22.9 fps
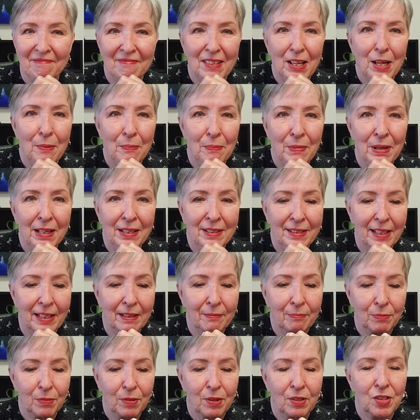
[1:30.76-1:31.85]
Amazing.
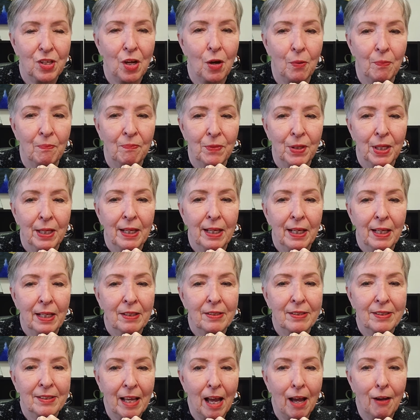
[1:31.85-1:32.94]
So,
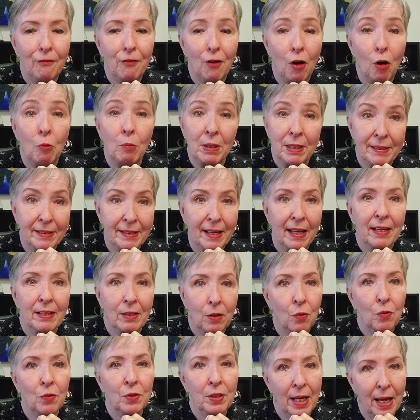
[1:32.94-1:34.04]
staff always say,
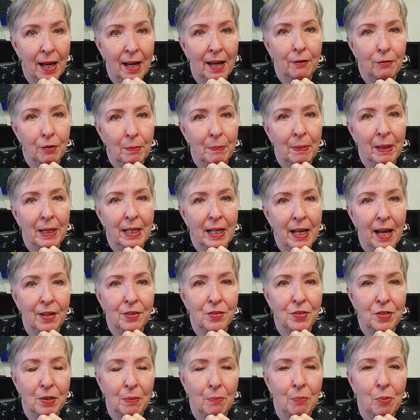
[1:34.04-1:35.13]
oh, yeah, everybody
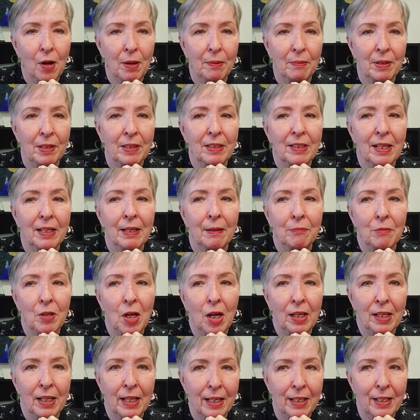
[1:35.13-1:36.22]
has an appointment. And I'm
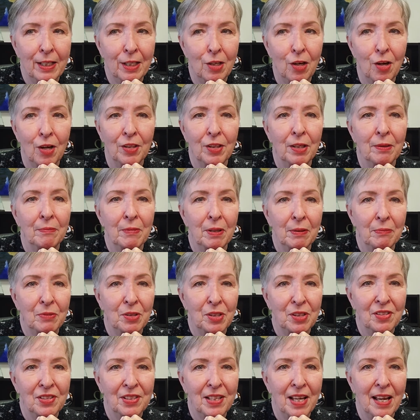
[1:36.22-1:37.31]
not hitting on them, I'm
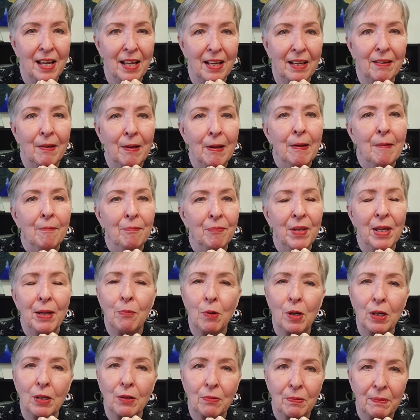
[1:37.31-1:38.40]
just saying they
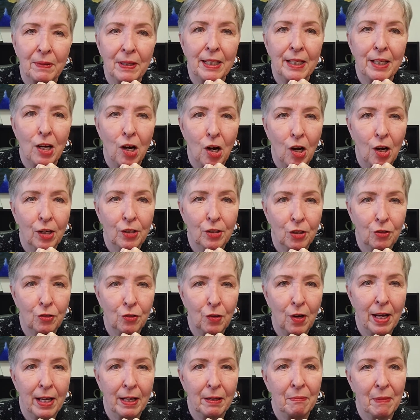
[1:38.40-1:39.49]
work really hard to
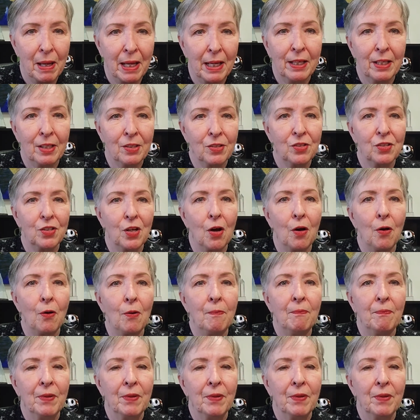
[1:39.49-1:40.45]
try and make it so